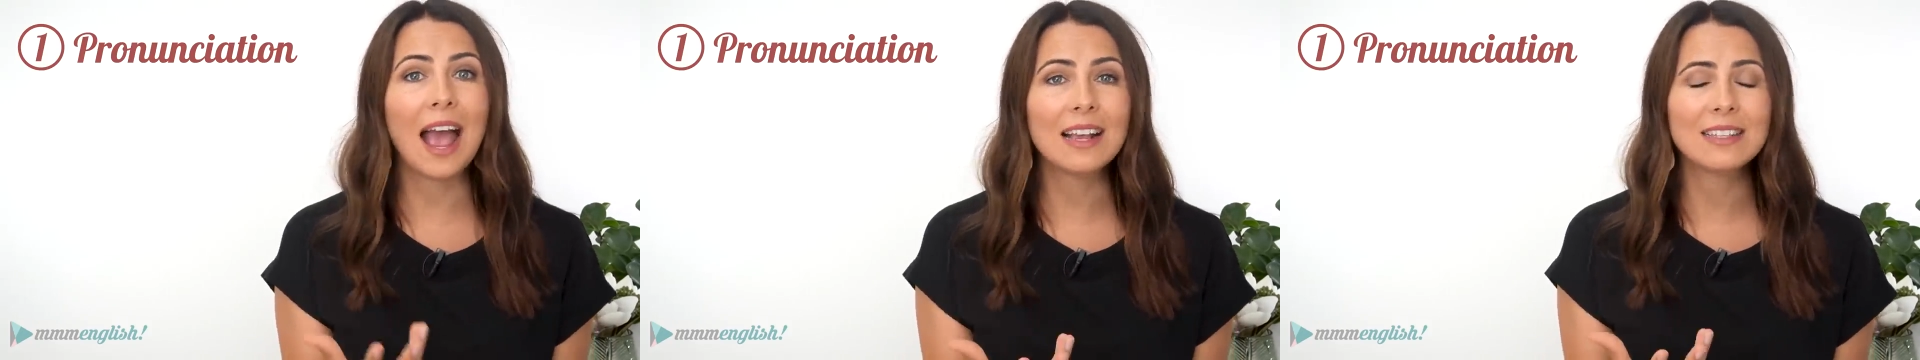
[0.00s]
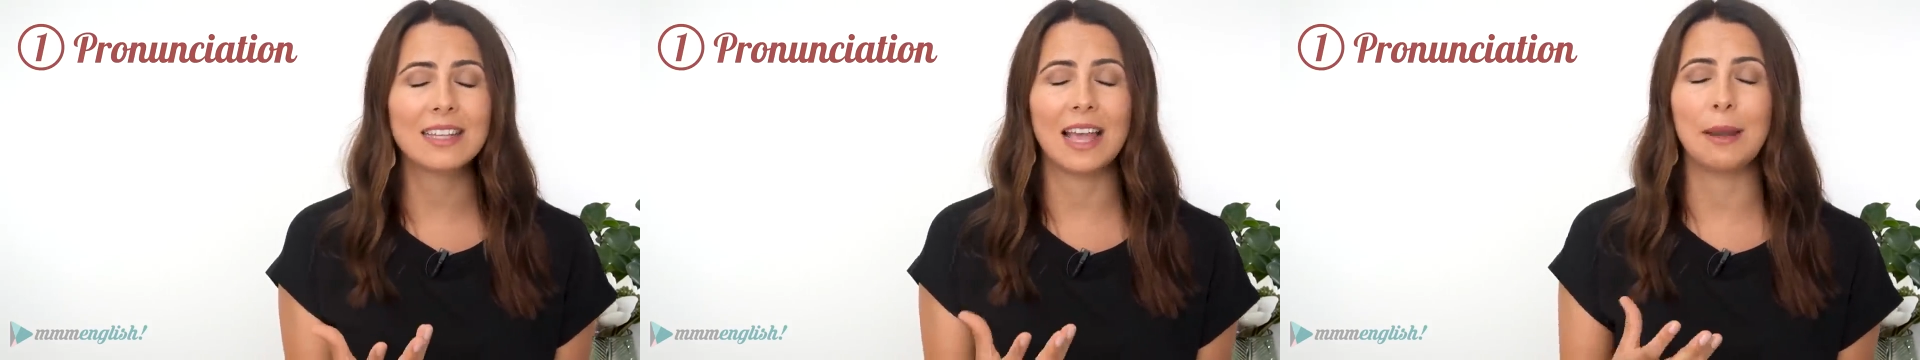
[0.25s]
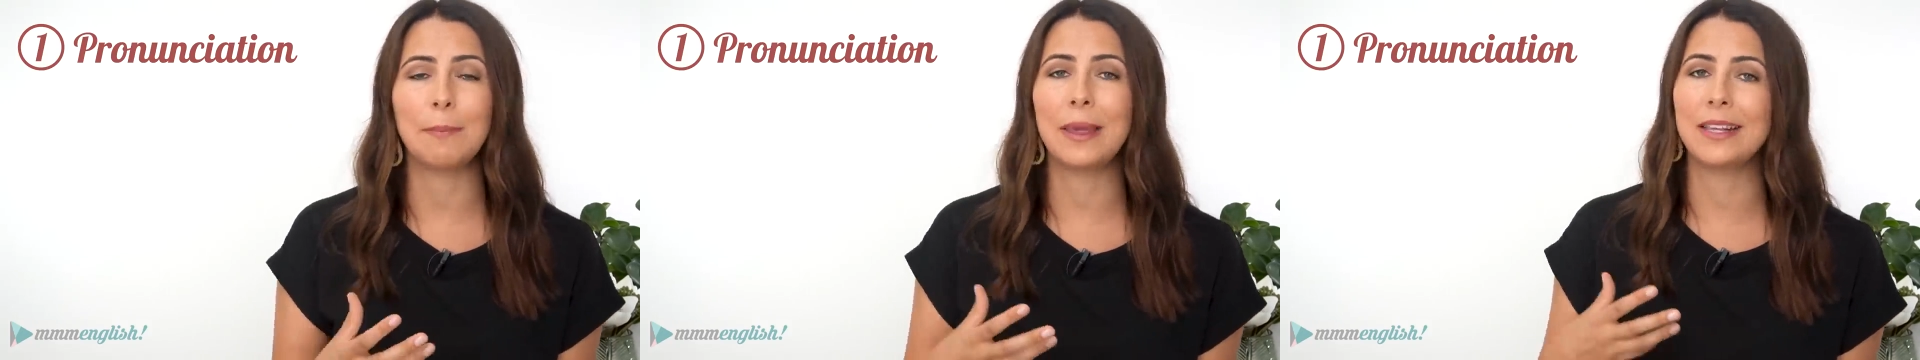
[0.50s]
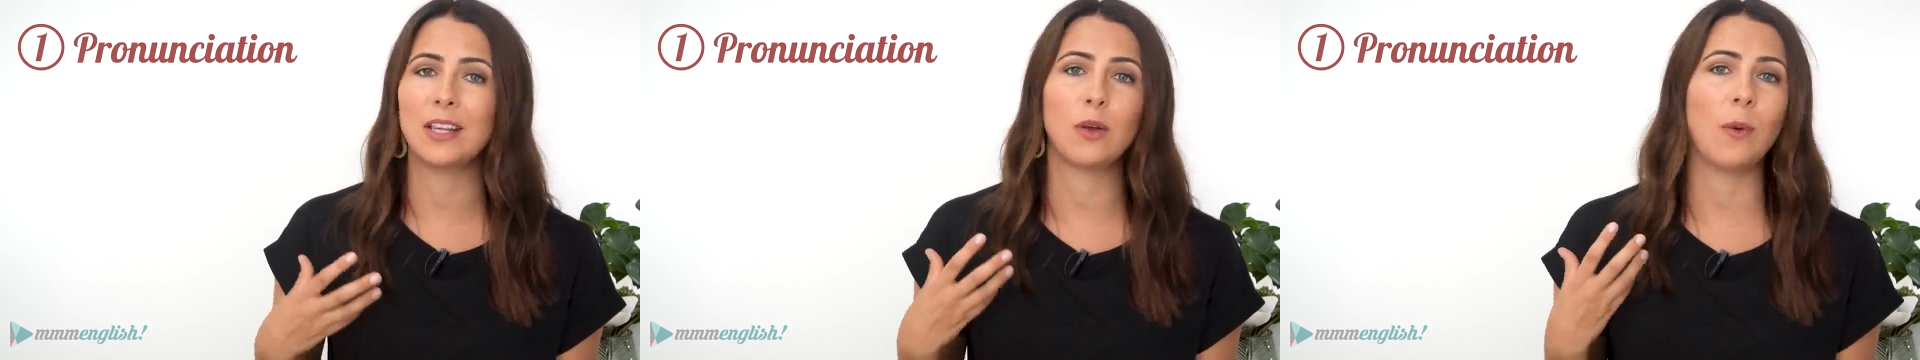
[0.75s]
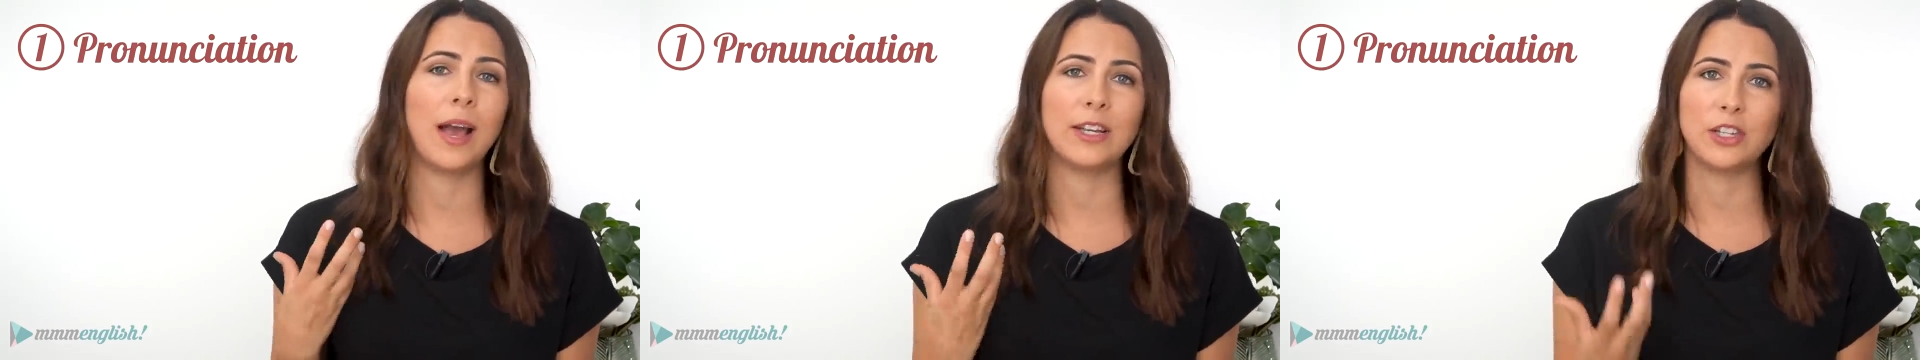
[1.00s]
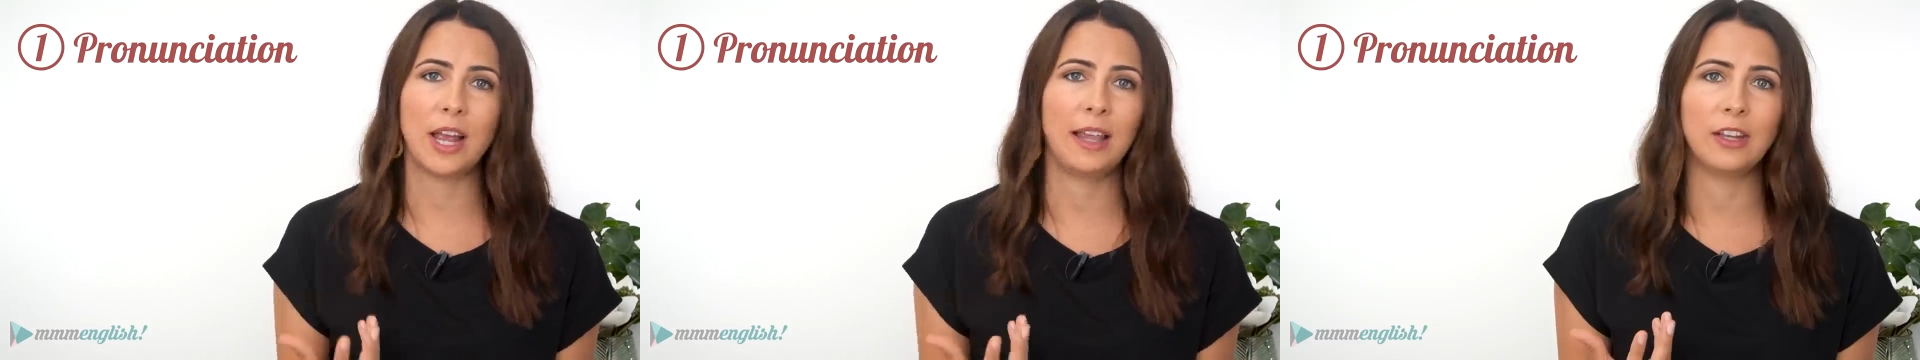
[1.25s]
accent makes it
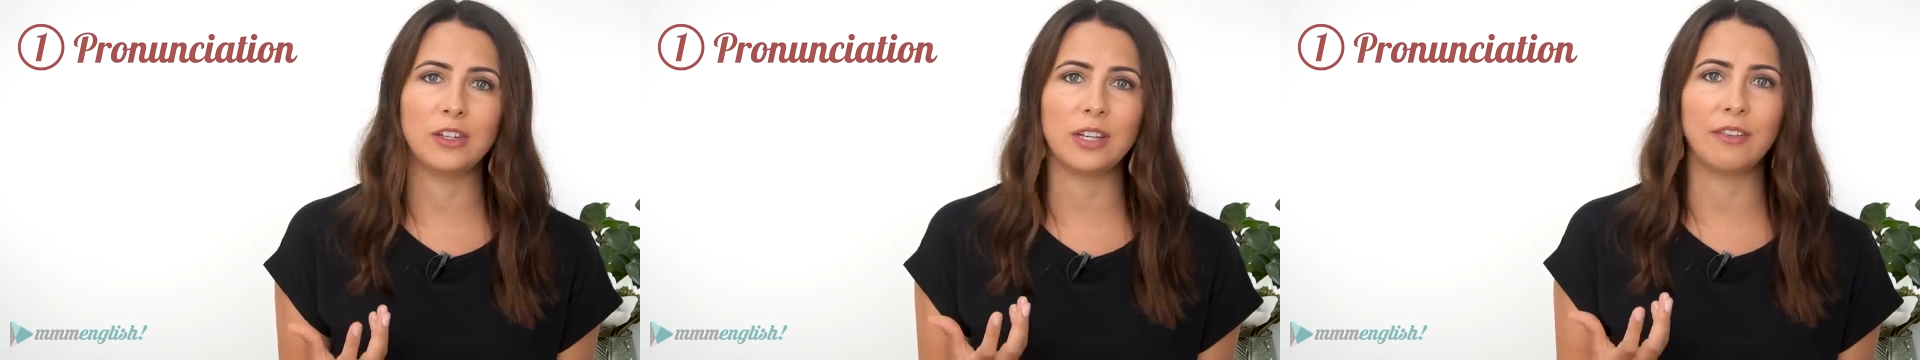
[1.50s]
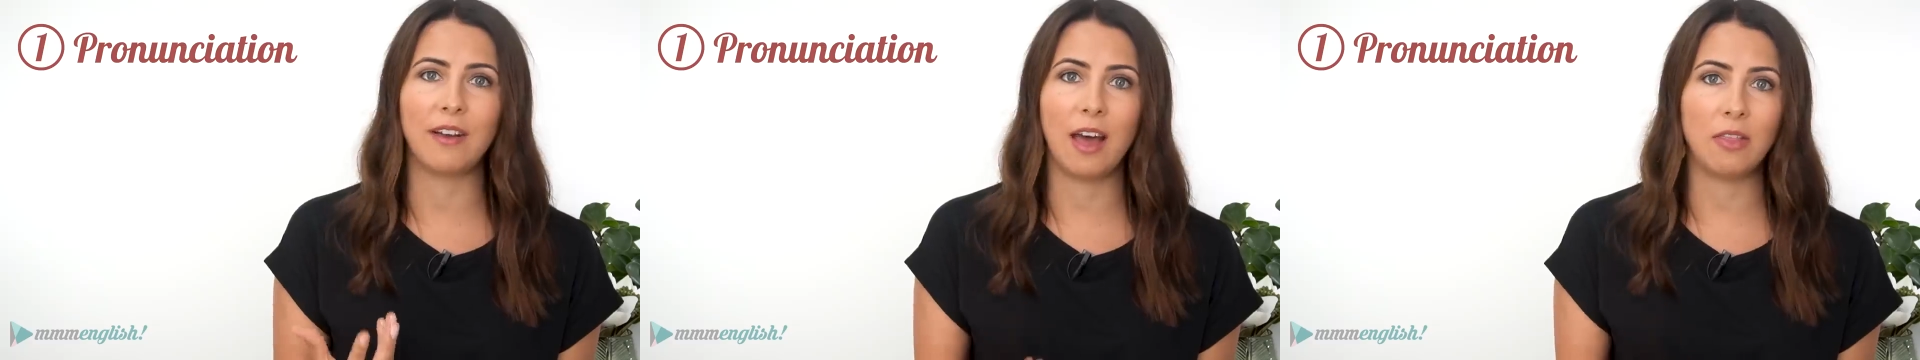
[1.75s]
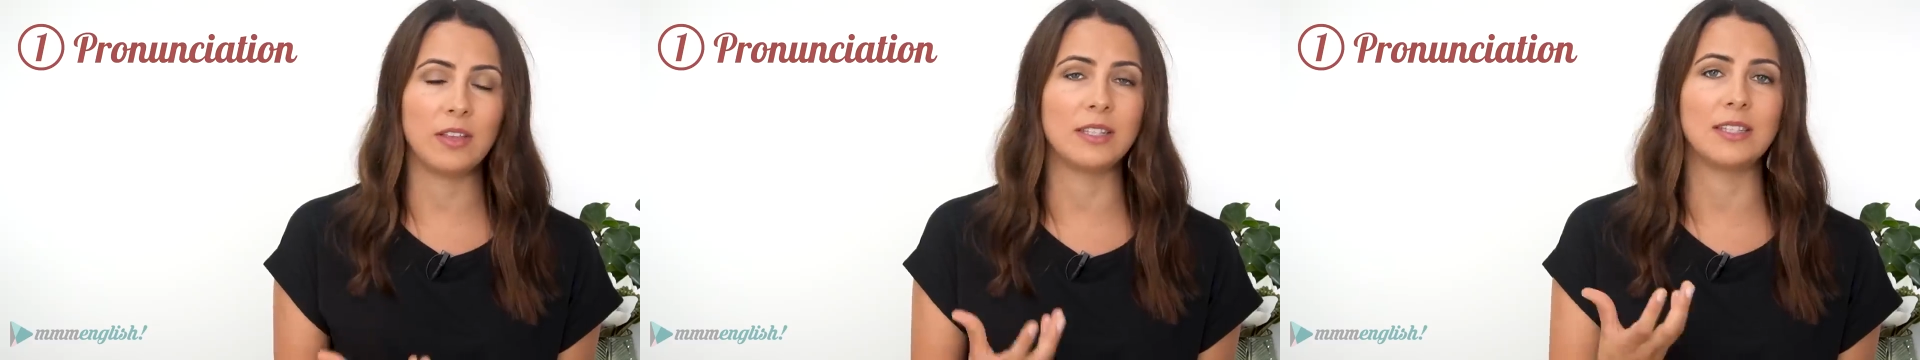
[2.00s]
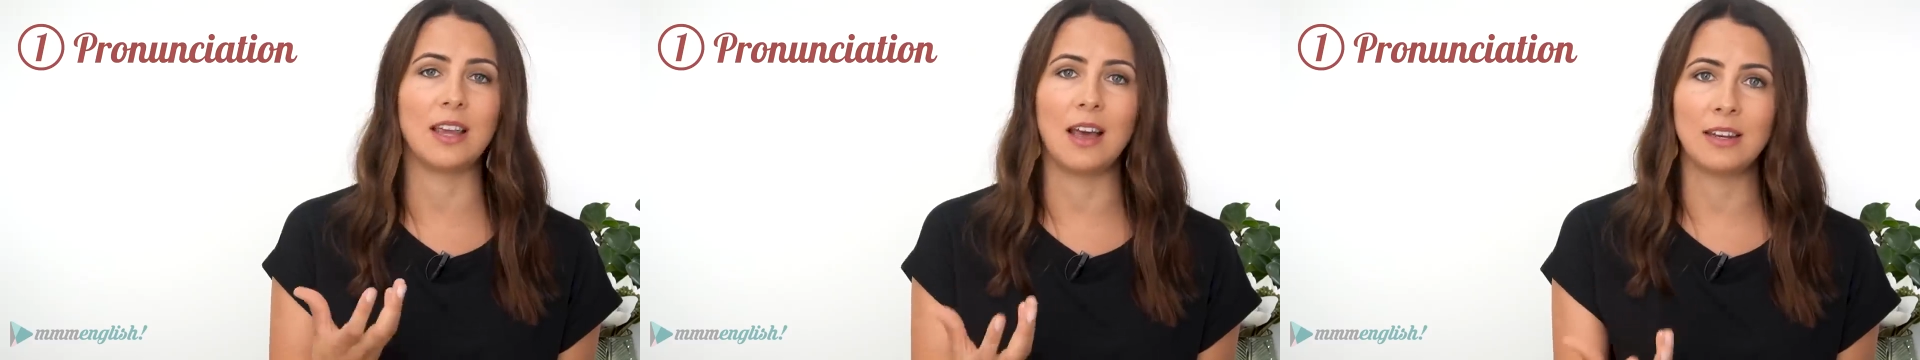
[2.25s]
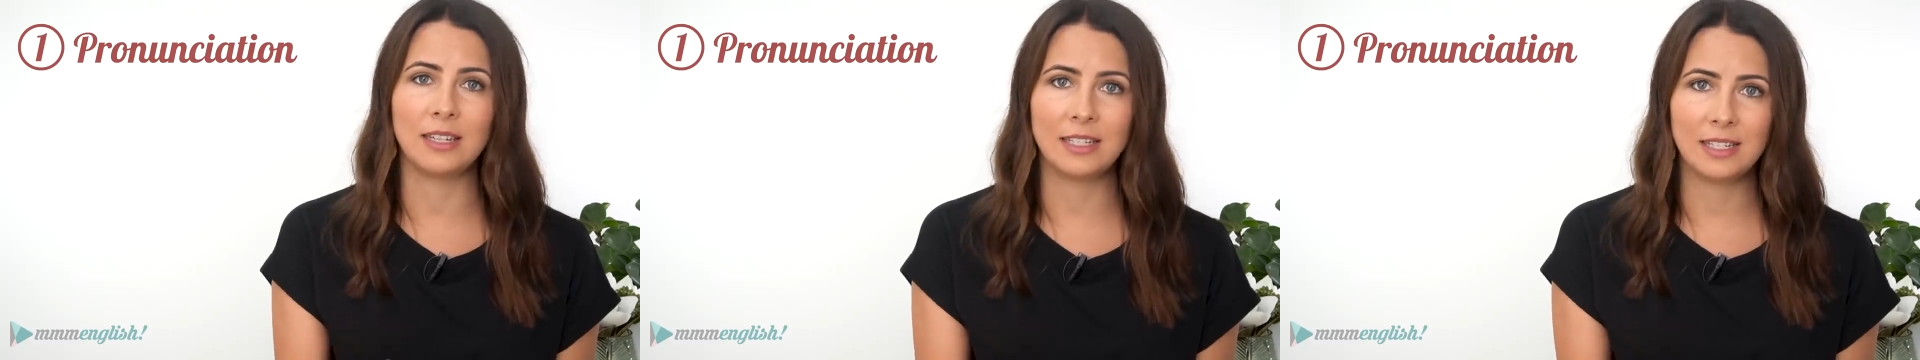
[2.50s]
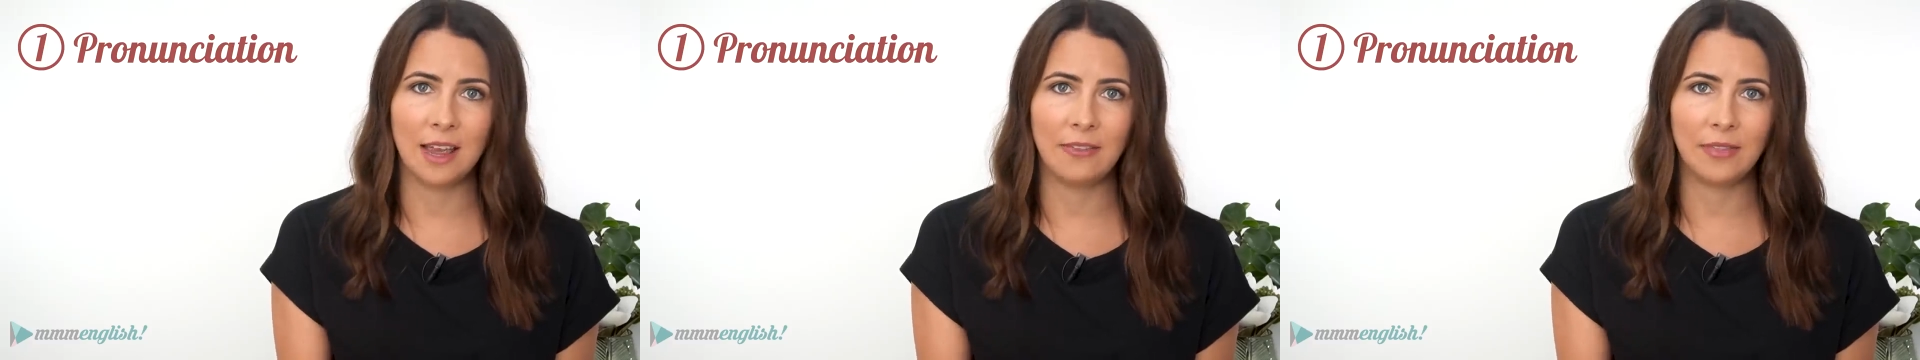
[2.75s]
quite challenging for others to
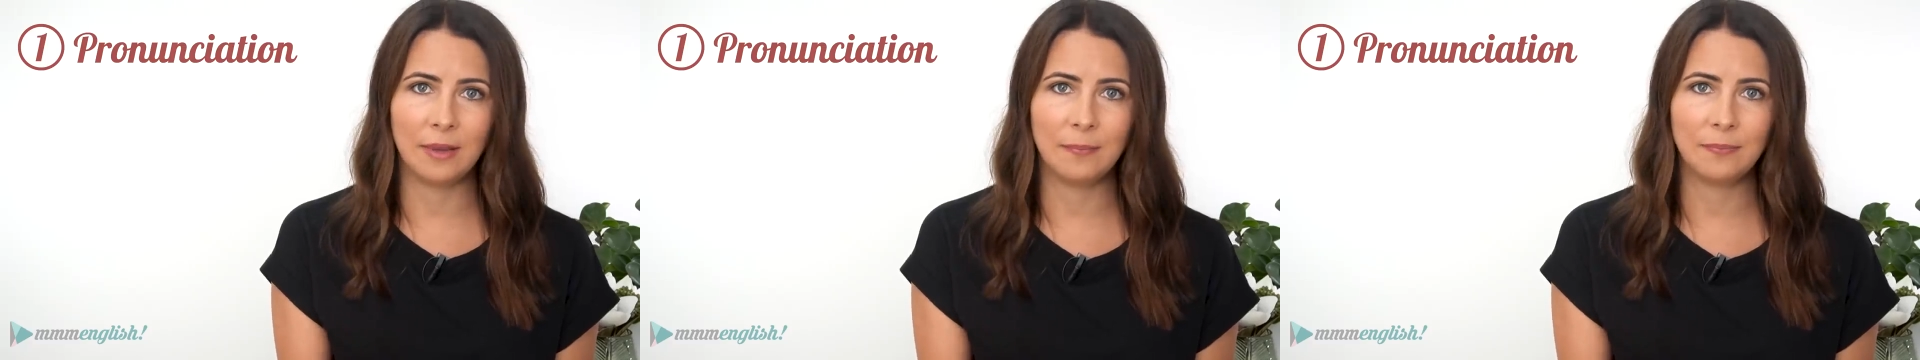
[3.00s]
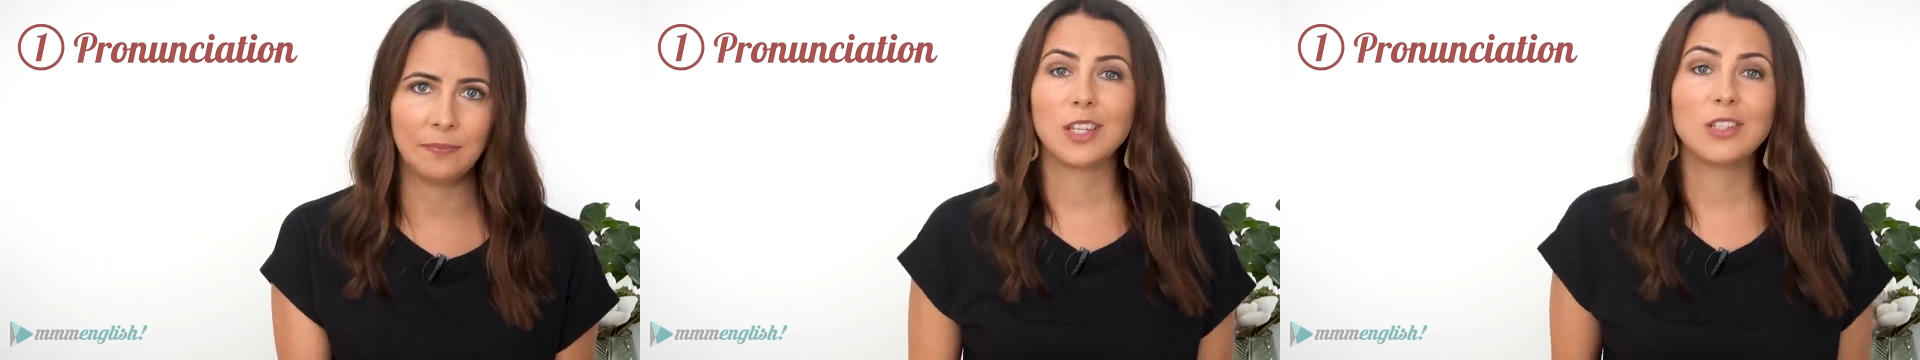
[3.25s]
understand them.